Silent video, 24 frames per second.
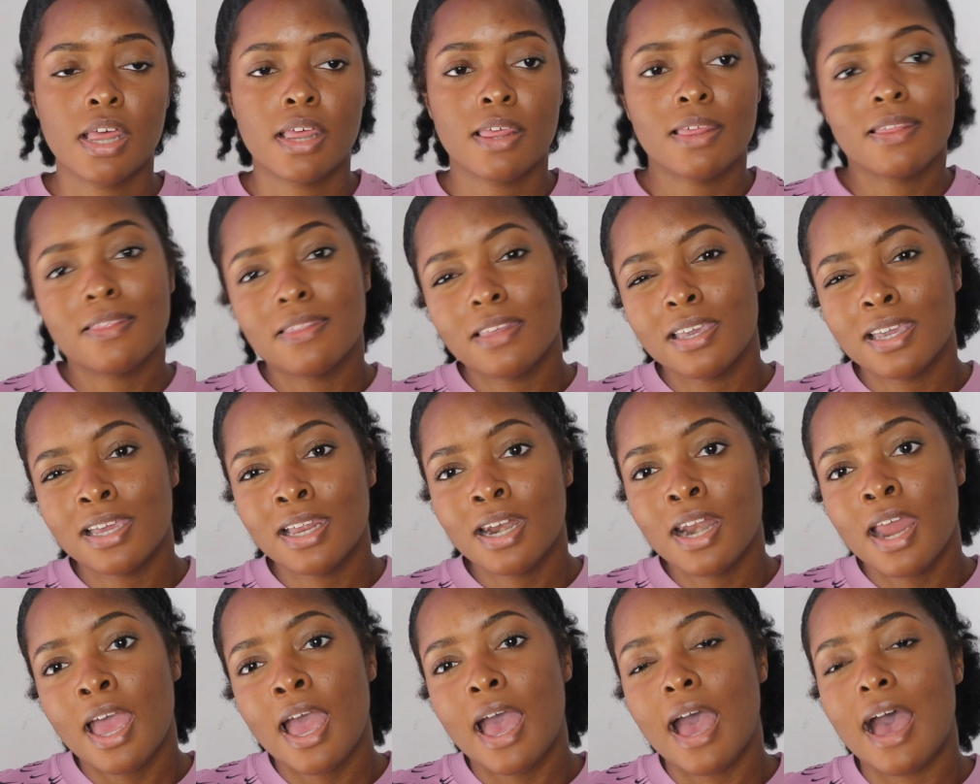
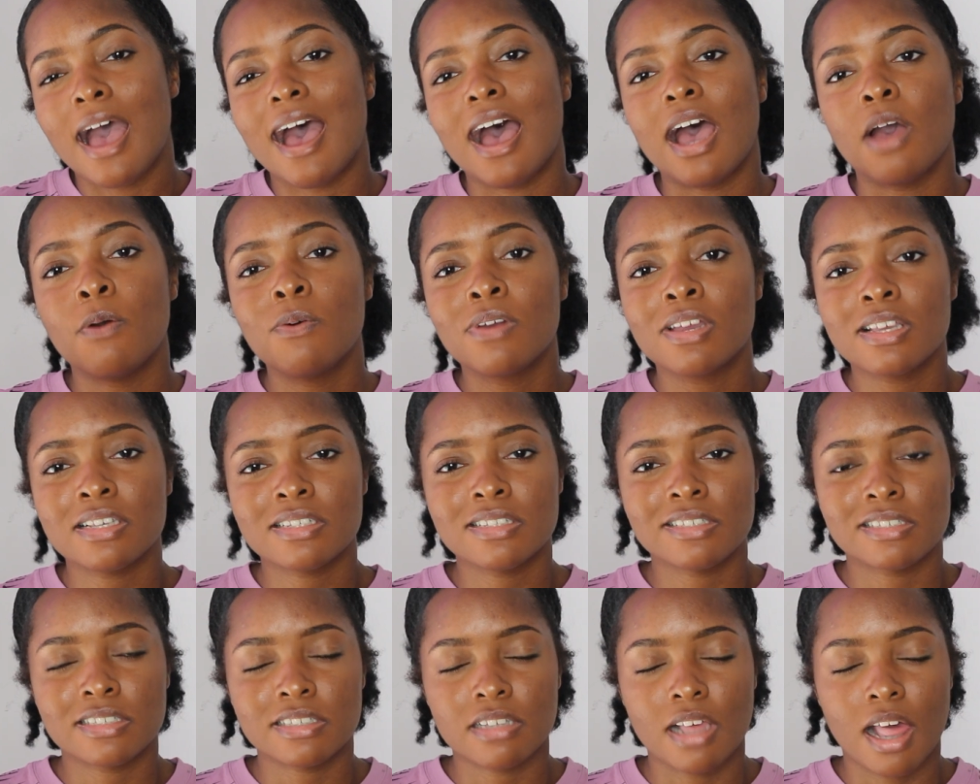then I
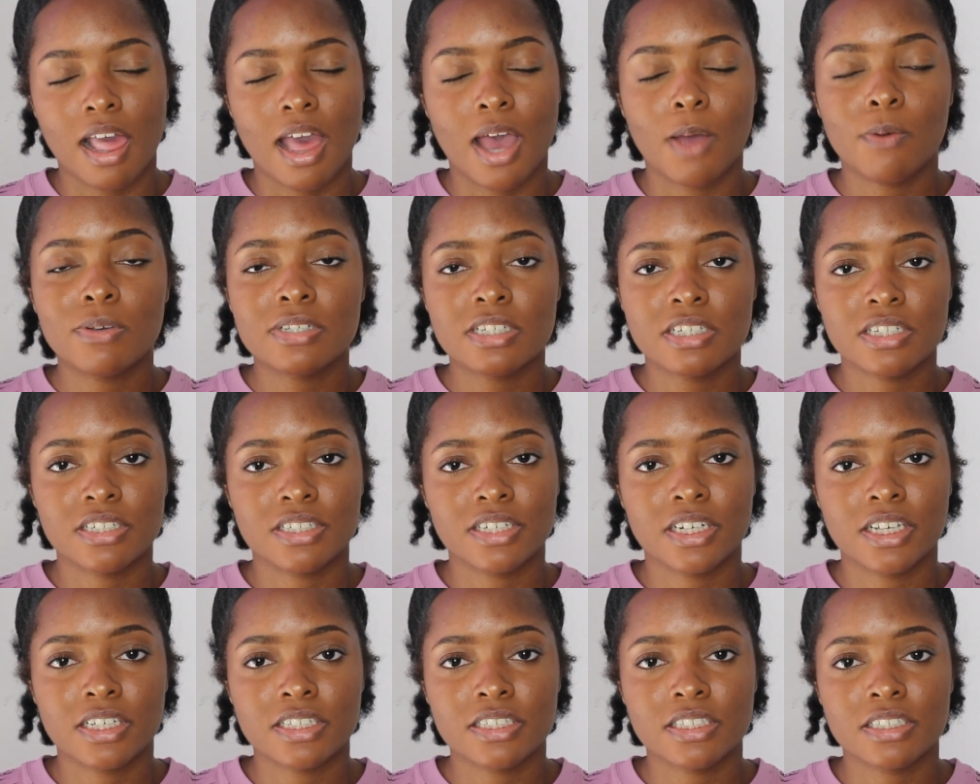would
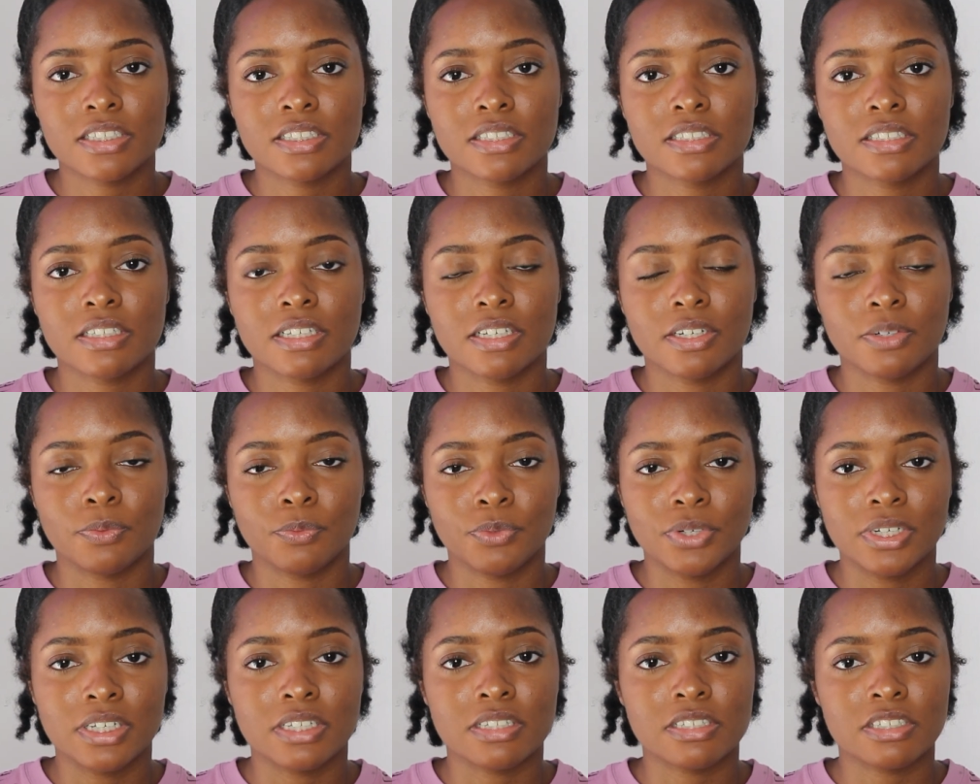suggest and
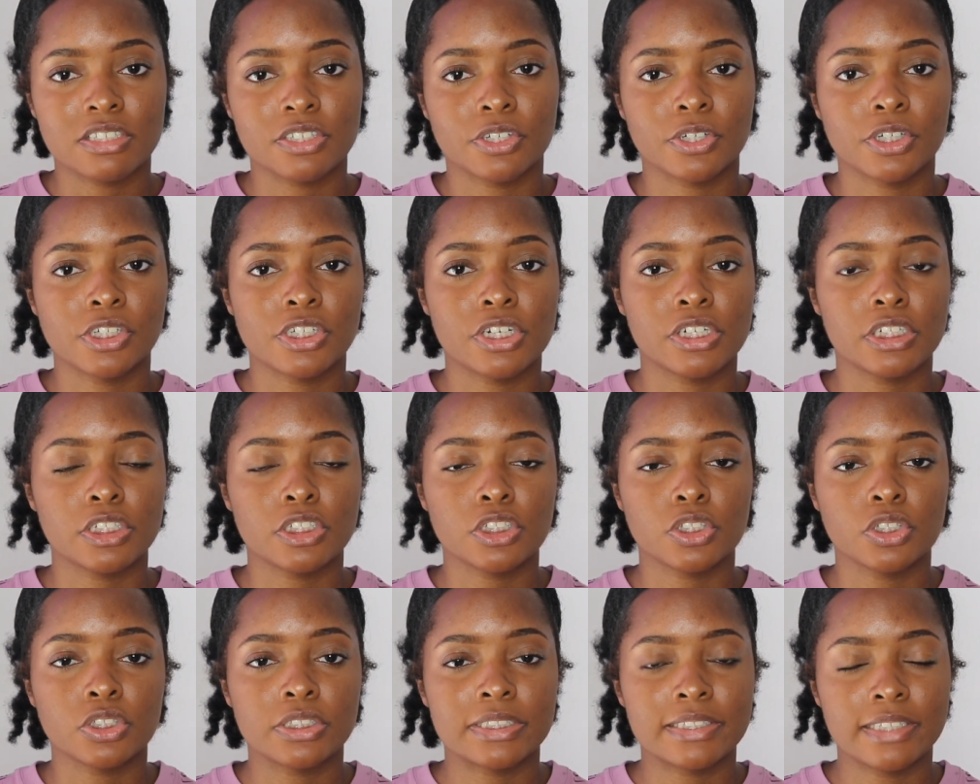reconsider
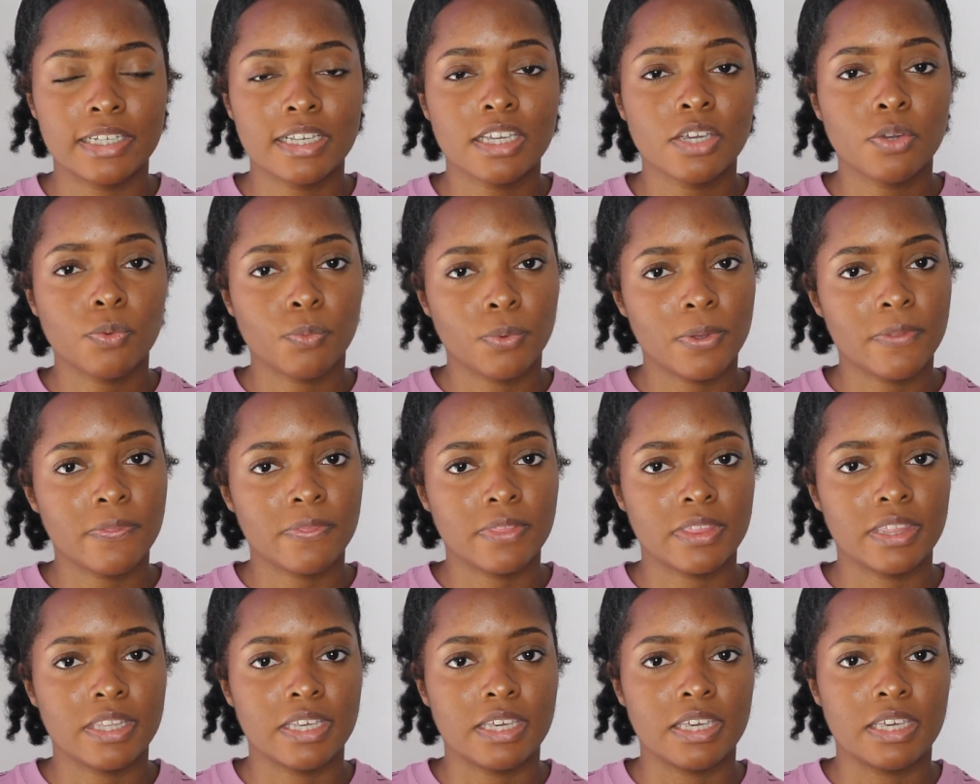just sticking
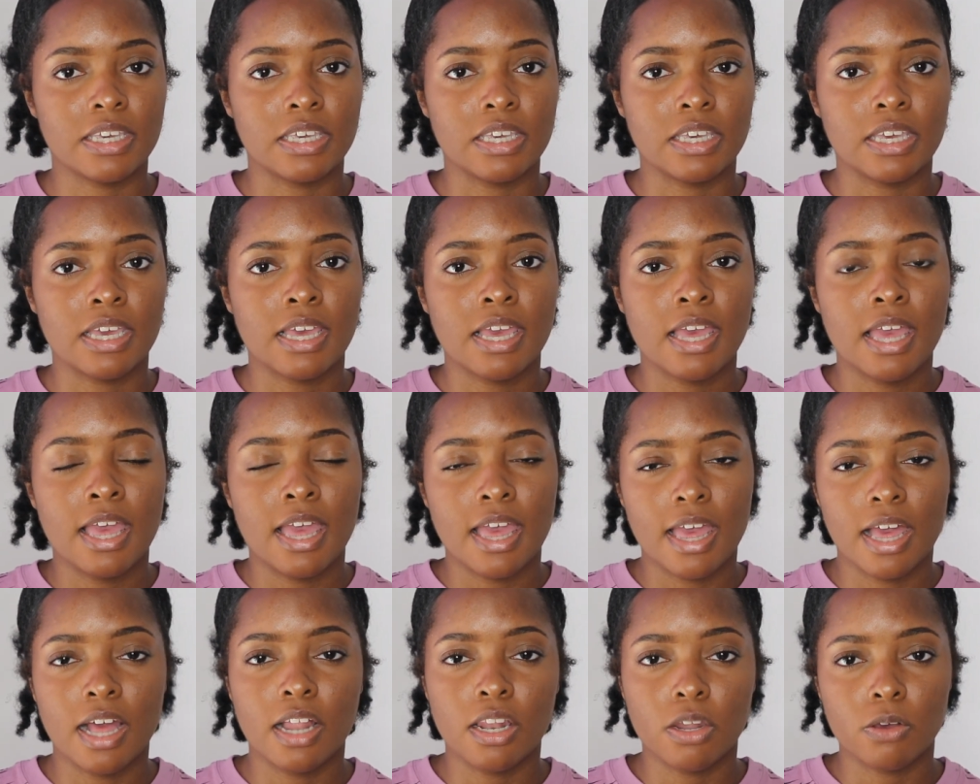with the
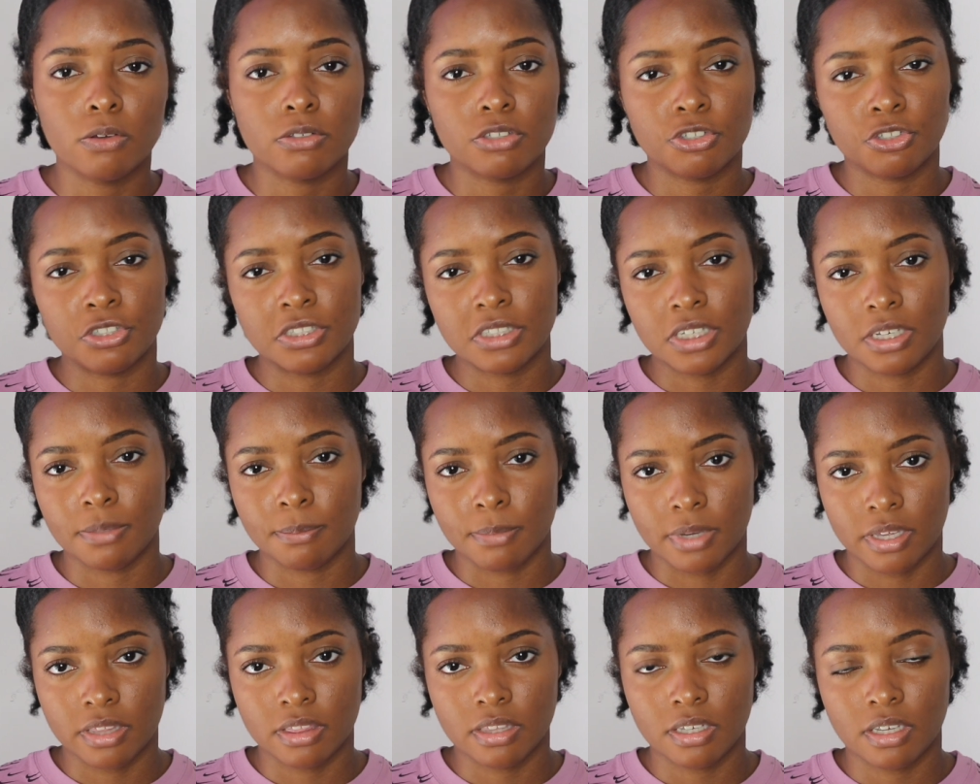LOC
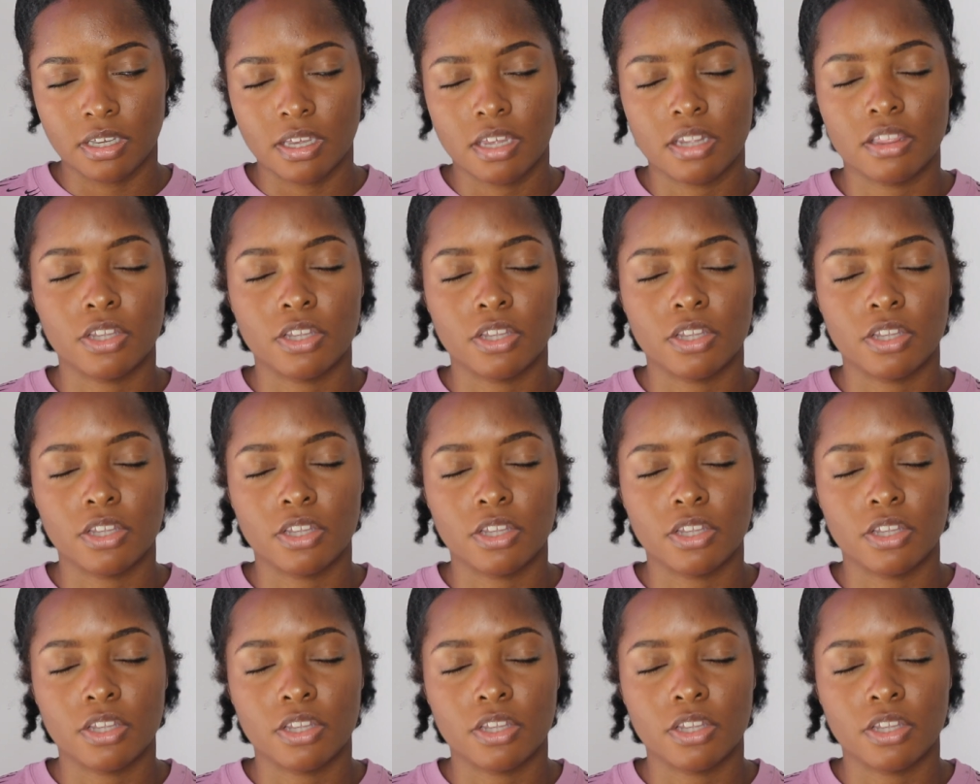method.